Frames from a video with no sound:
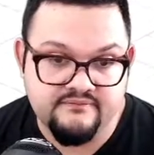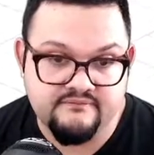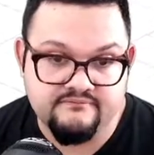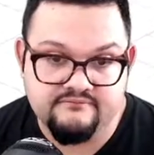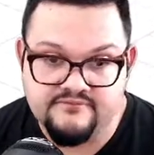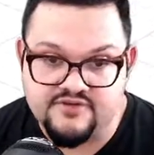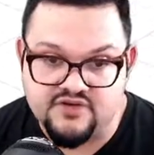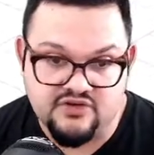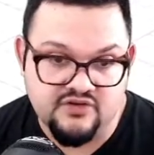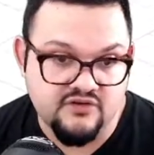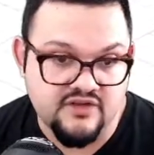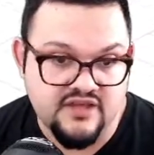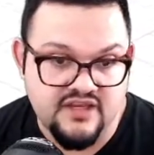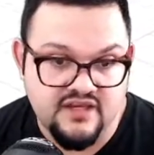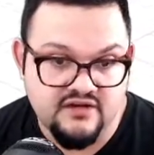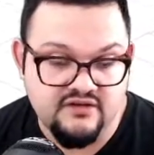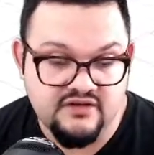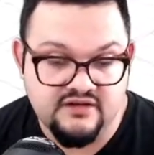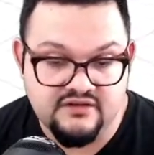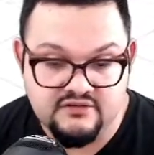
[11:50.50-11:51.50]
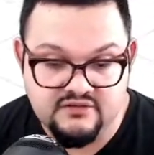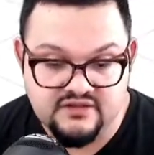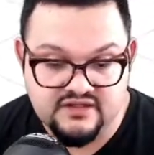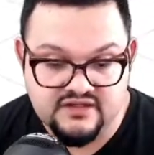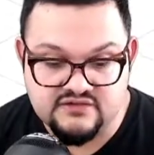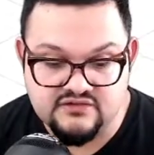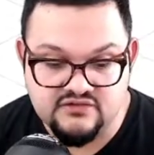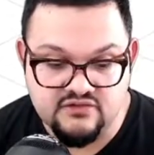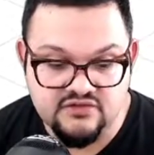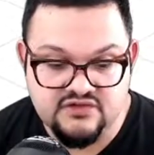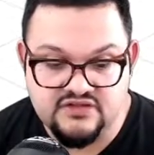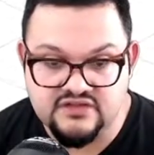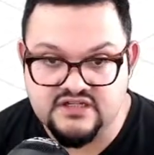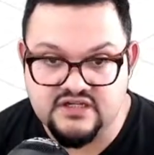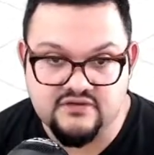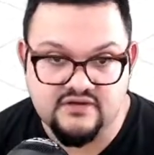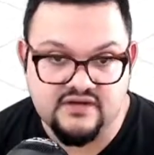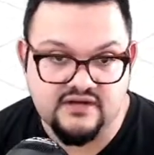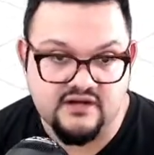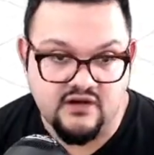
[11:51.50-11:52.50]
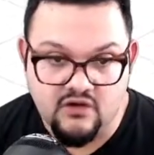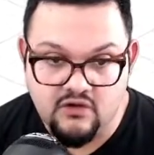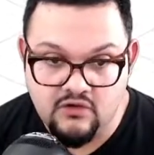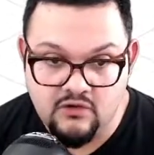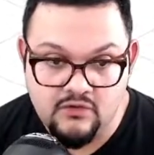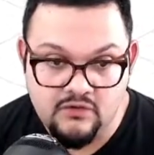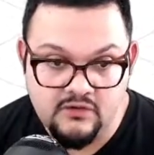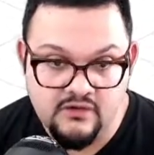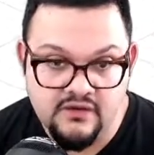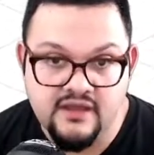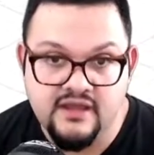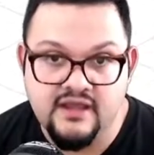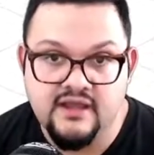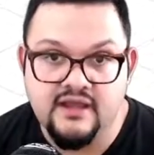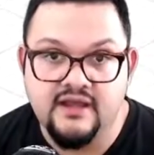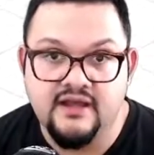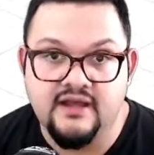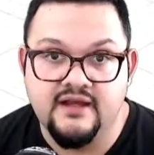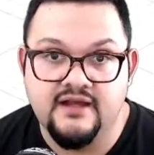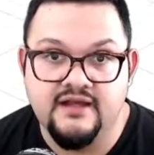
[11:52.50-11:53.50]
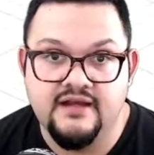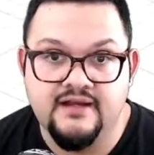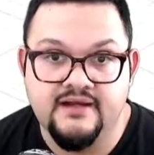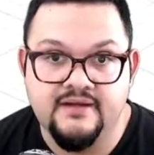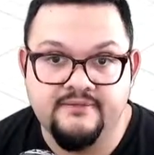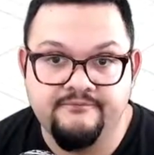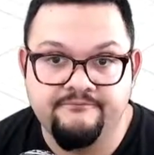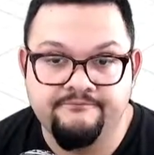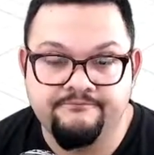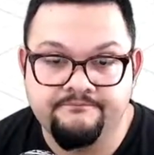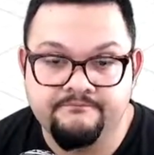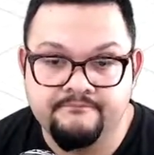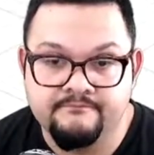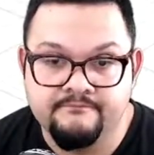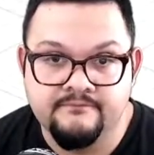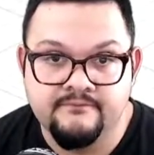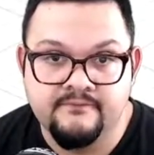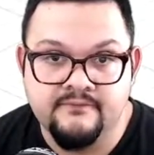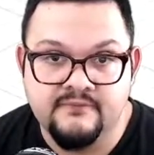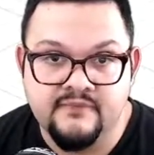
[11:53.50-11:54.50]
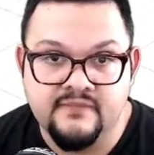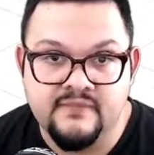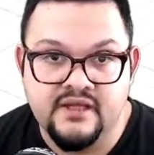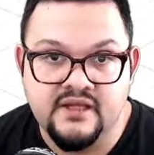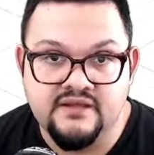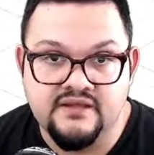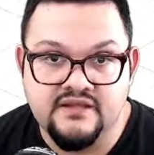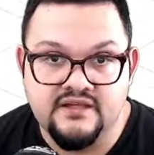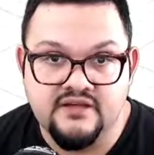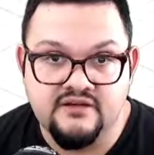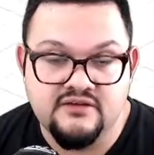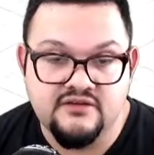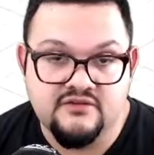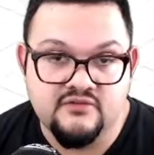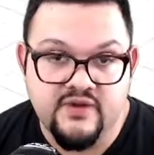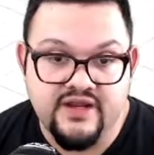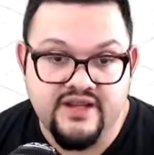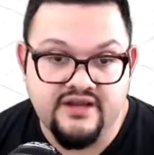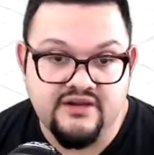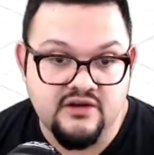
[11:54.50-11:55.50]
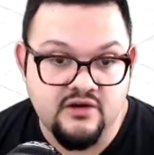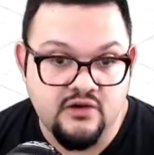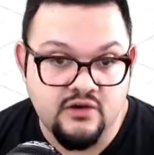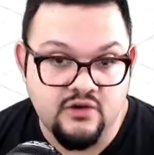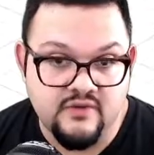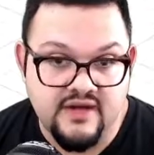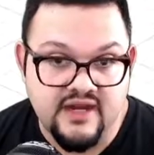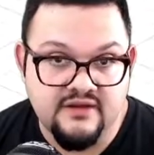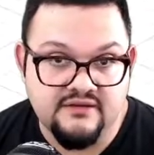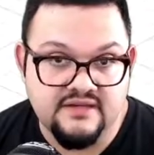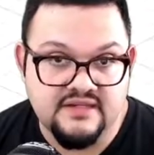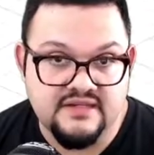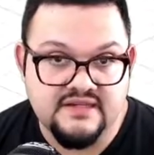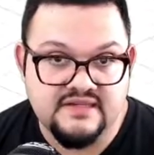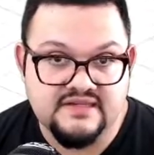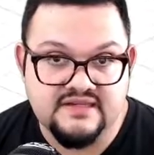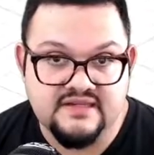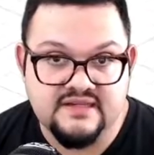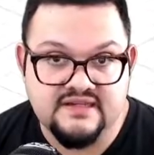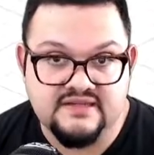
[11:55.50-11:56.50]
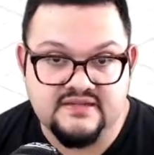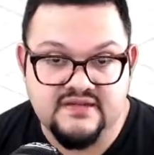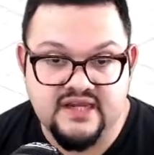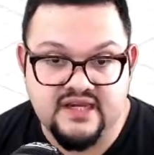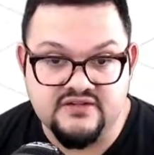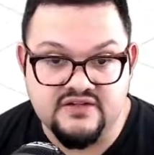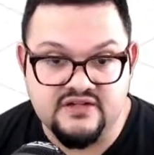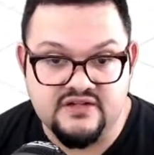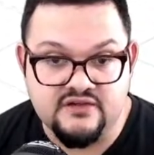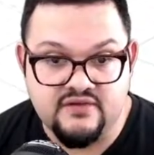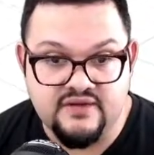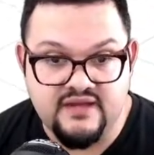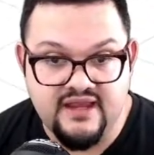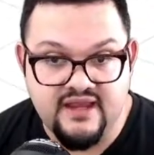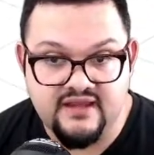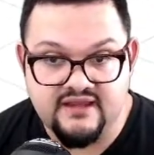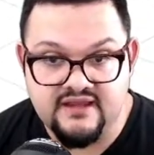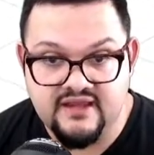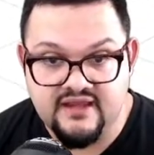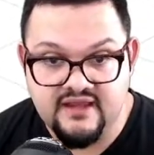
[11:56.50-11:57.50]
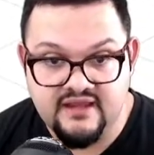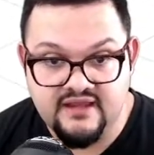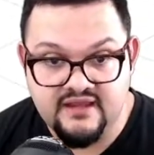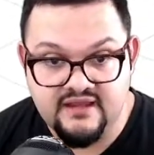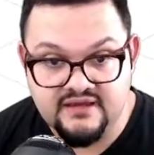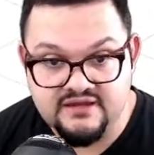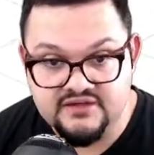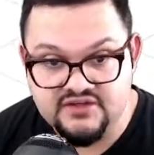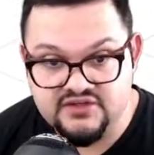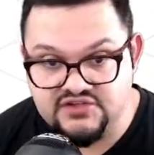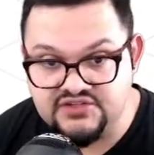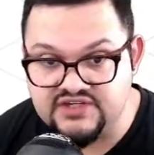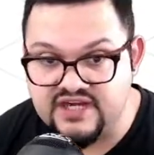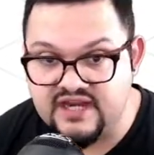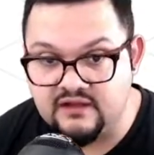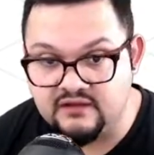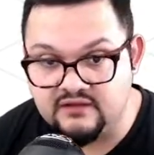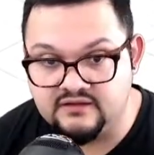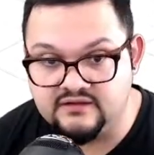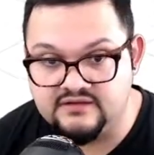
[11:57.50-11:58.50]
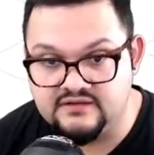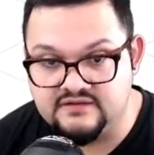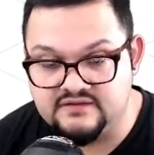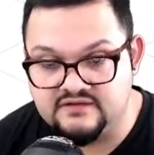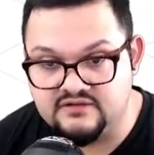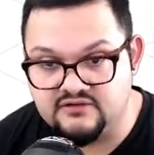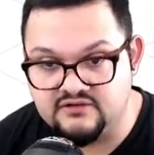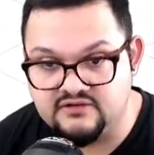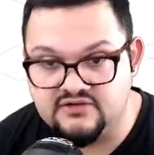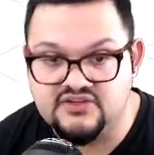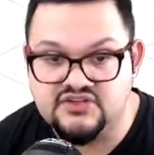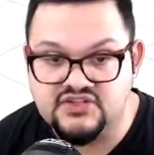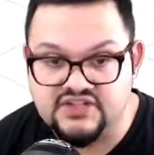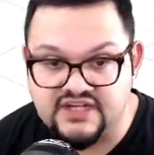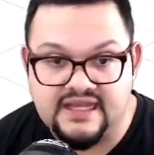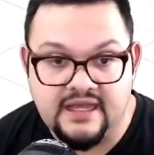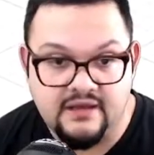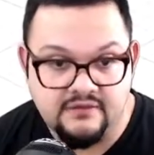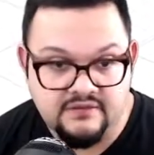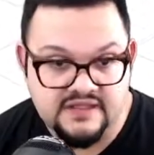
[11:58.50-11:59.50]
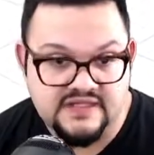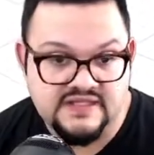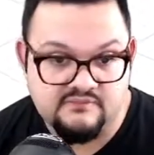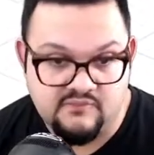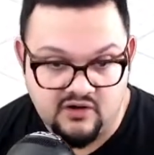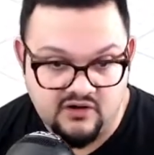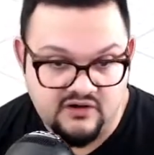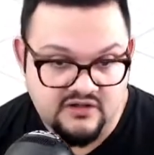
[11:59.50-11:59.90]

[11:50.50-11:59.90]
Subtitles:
circle here and do an extrude to generate a hole. The other way you can go around this is to actually create a shell, or to shell out this part